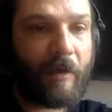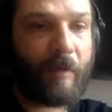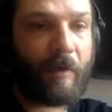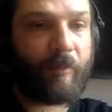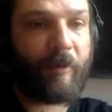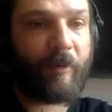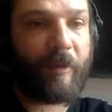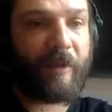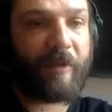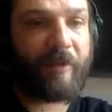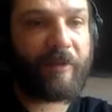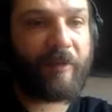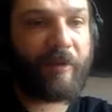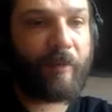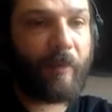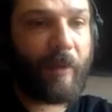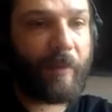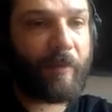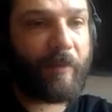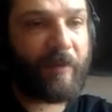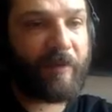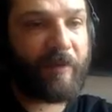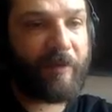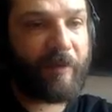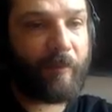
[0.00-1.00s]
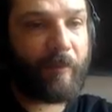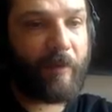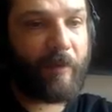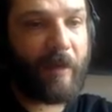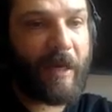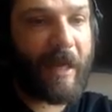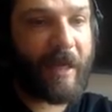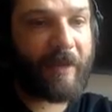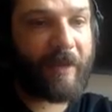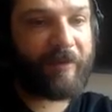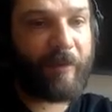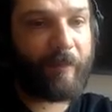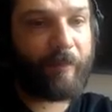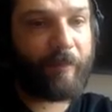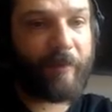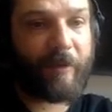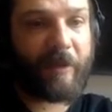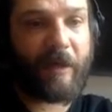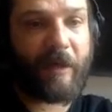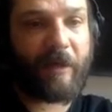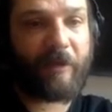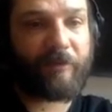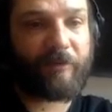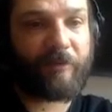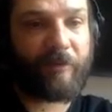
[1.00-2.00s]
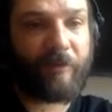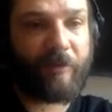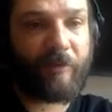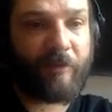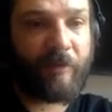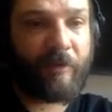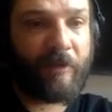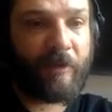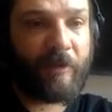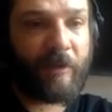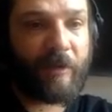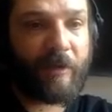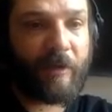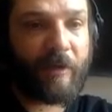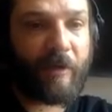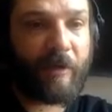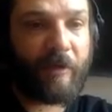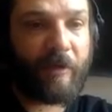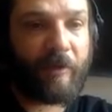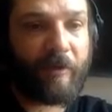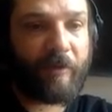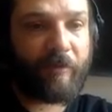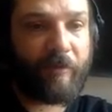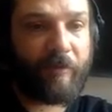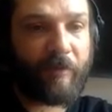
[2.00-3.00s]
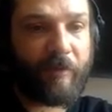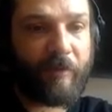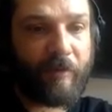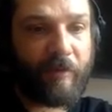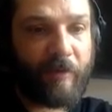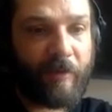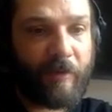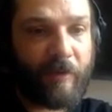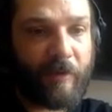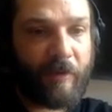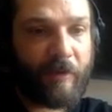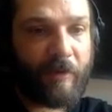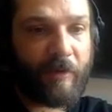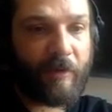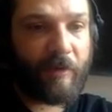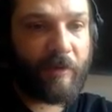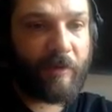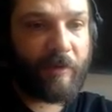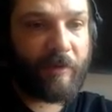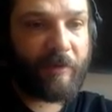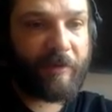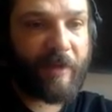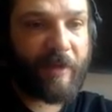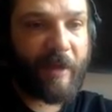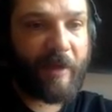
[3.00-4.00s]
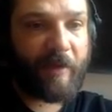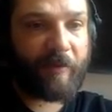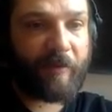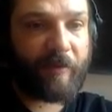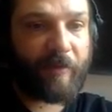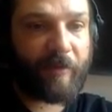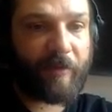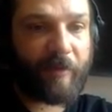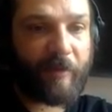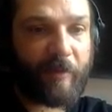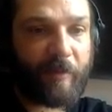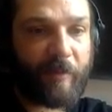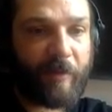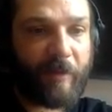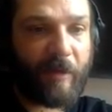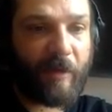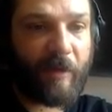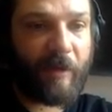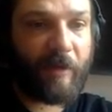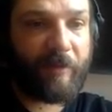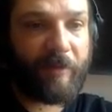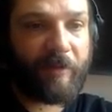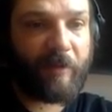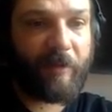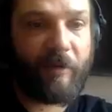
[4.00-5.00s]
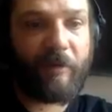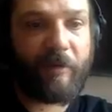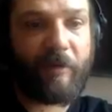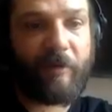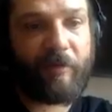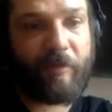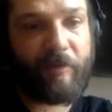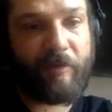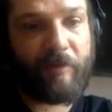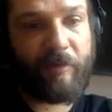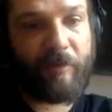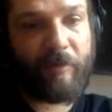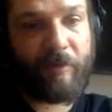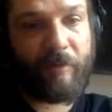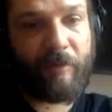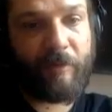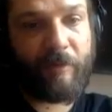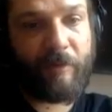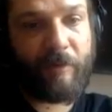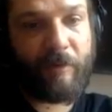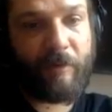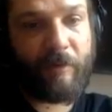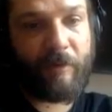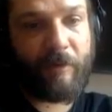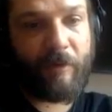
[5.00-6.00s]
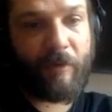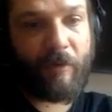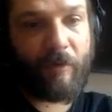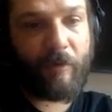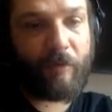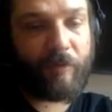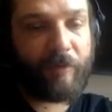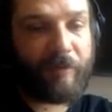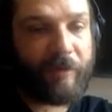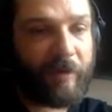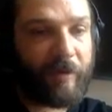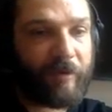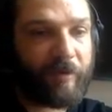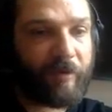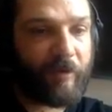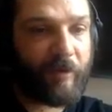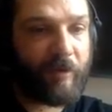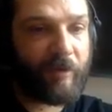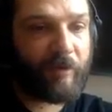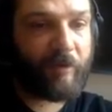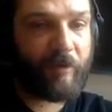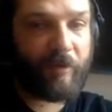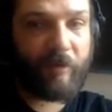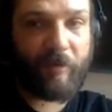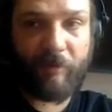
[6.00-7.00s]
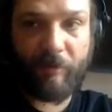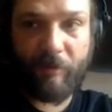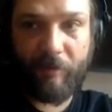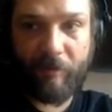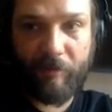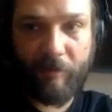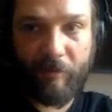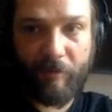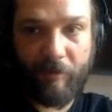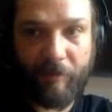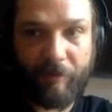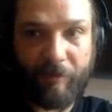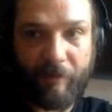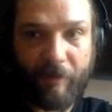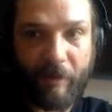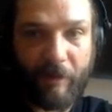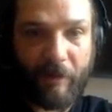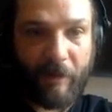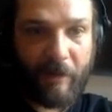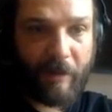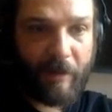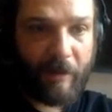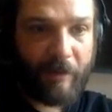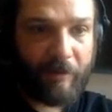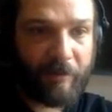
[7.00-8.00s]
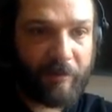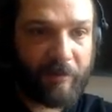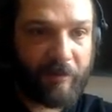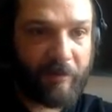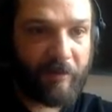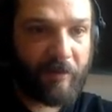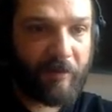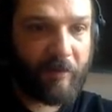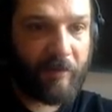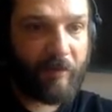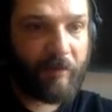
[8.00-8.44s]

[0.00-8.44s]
library. So maybe some Latin percussion kind of sound is going to be nice, and you can audition the grooves like this.